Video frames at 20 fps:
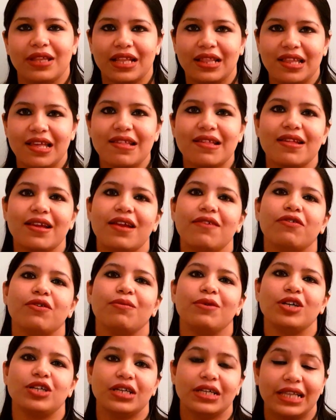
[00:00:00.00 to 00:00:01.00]
that this
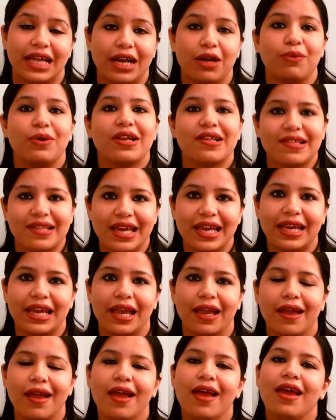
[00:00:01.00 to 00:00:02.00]
information that we are
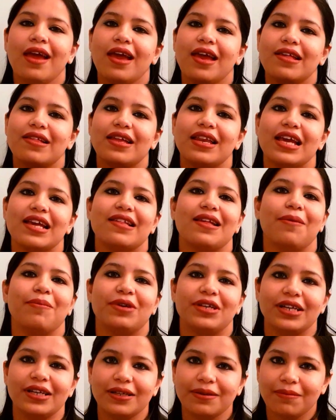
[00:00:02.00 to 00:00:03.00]
seeking is an
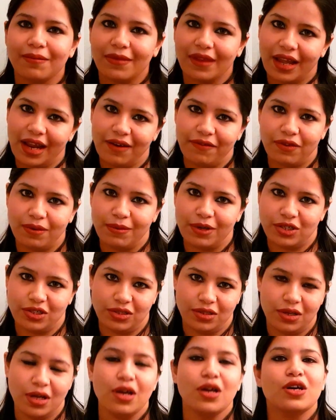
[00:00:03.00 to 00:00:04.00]
exempted
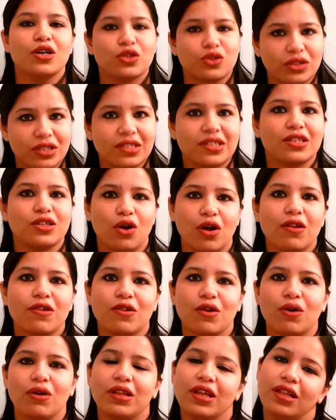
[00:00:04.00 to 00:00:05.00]
information. So this is
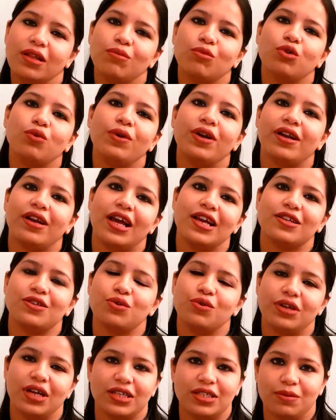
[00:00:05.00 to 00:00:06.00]
also that the movie tries
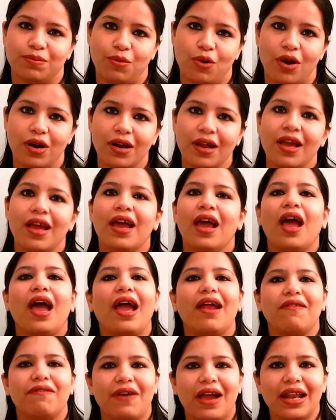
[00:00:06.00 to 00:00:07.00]
to touch upon.
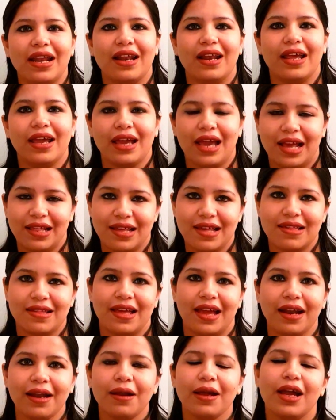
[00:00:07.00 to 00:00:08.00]
And finally, as I
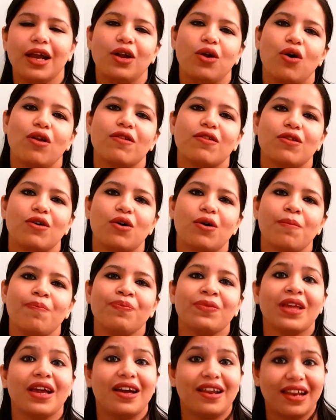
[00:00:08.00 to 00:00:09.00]
said, it also
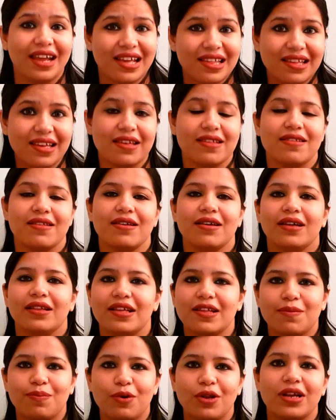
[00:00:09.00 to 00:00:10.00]
raises
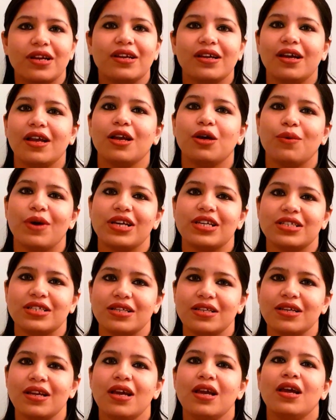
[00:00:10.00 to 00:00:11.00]
this political
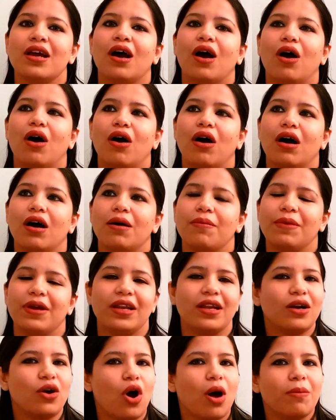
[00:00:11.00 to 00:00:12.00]
question in
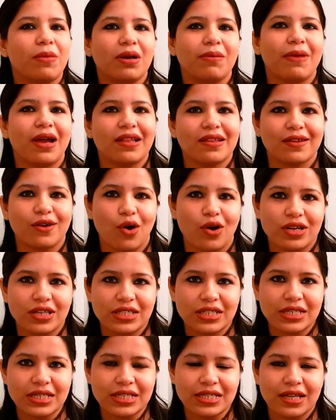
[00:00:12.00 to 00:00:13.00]
a common man's
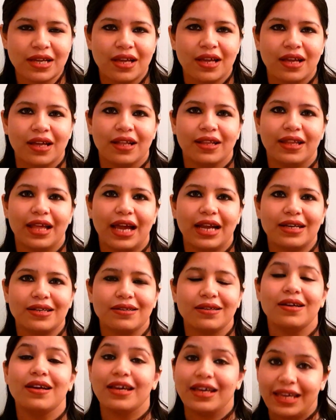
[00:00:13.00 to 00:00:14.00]
conscience, that
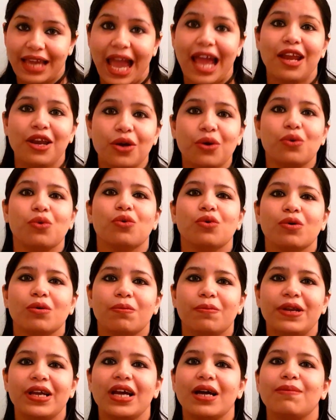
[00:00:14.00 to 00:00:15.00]
can you
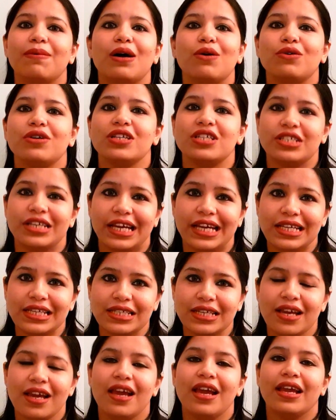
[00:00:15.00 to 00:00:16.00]
bring about a change?
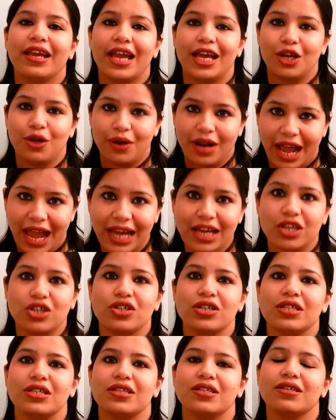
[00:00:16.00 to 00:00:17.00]
Can your
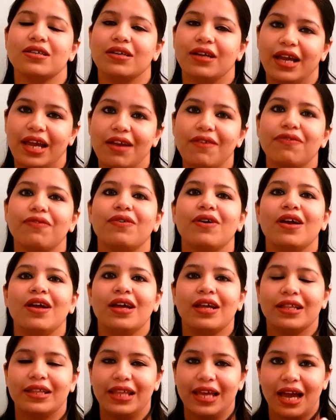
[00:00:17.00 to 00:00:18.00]
actions, if
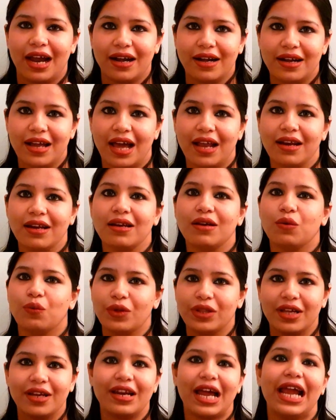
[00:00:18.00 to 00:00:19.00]
they are done
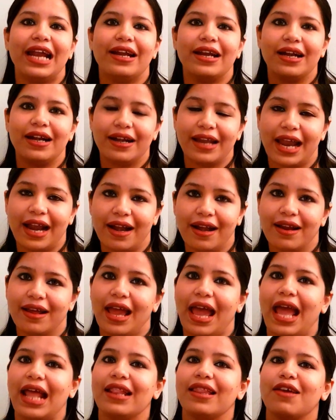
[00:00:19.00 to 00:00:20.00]
with the right intent
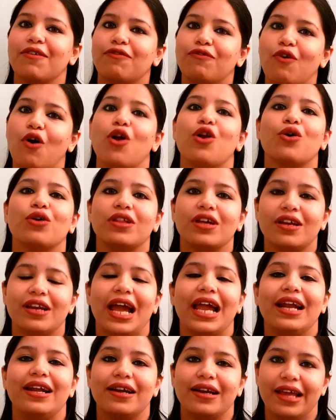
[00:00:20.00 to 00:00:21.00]
and they follow the
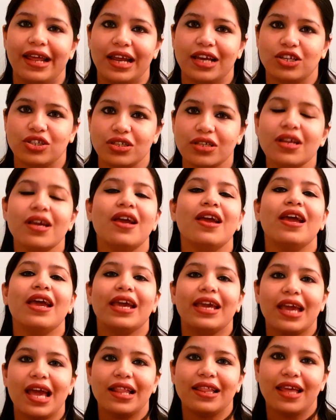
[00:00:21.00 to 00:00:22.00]
right direction,
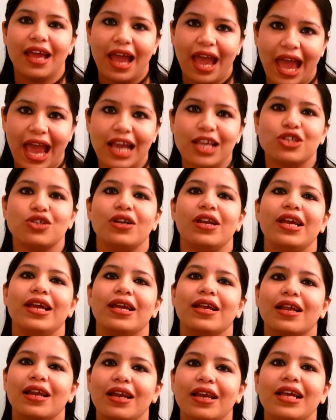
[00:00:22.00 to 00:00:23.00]
can they
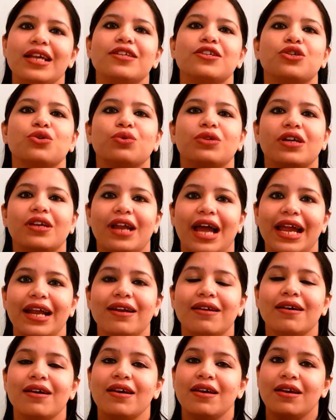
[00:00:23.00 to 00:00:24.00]
actually lead to the
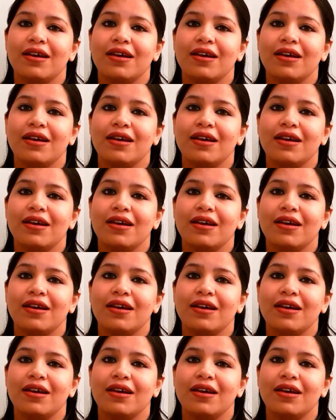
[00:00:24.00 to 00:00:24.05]
right